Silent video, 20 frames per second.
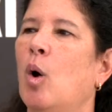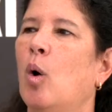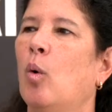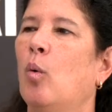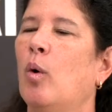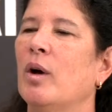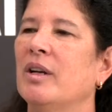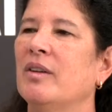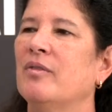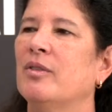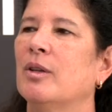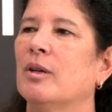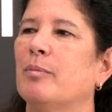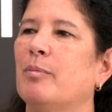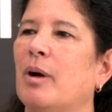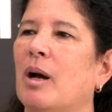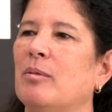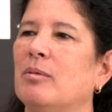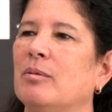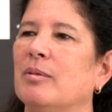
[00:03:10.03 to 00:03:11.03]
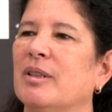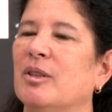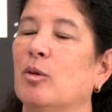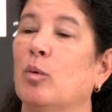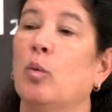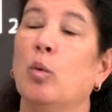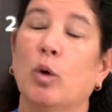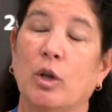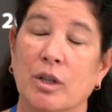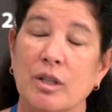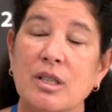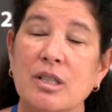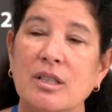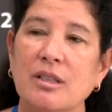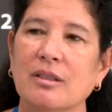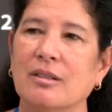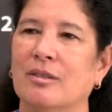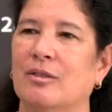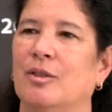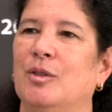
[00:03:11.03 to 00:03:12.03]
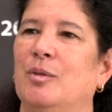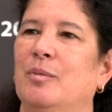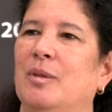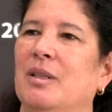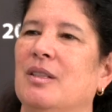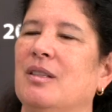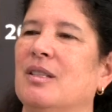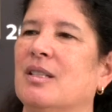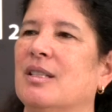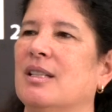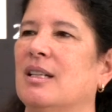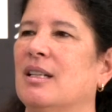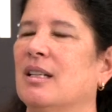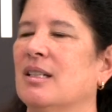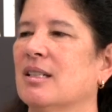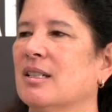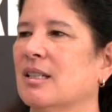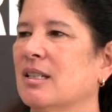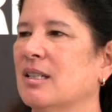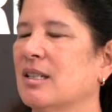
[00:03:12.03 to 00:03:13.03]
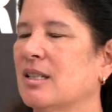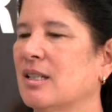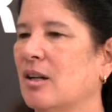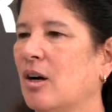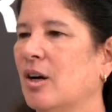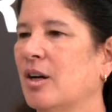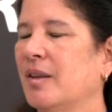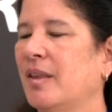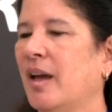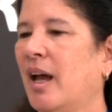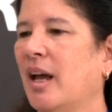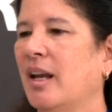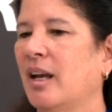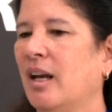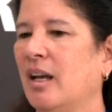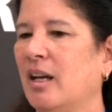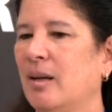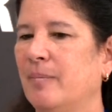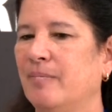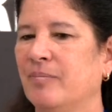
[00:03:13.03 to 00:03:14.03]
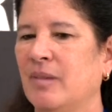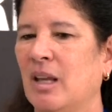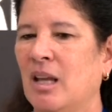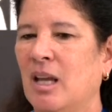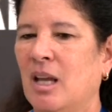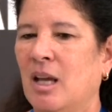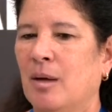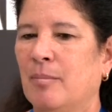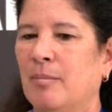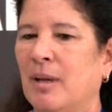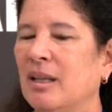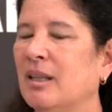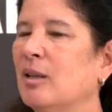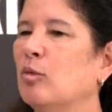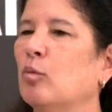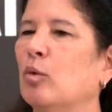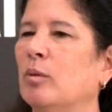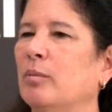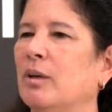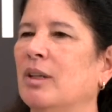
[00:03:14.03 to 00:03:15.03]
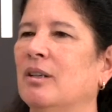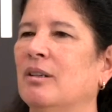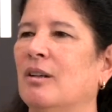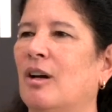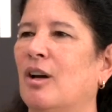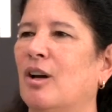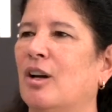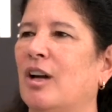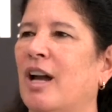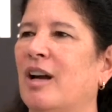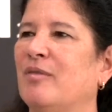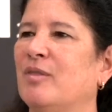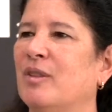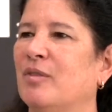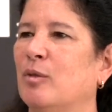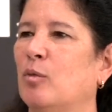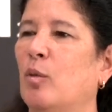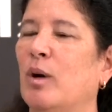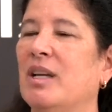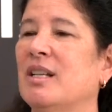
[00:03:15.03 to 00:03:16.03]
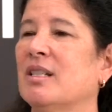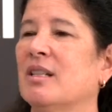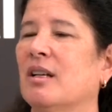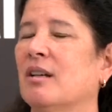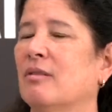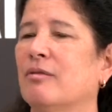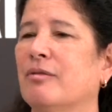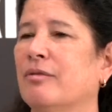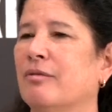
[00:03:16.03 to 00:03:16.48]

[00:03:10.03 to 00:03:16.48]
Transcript: one of the probably the worst neuromyths that exists are that um, men and women are, have different ways of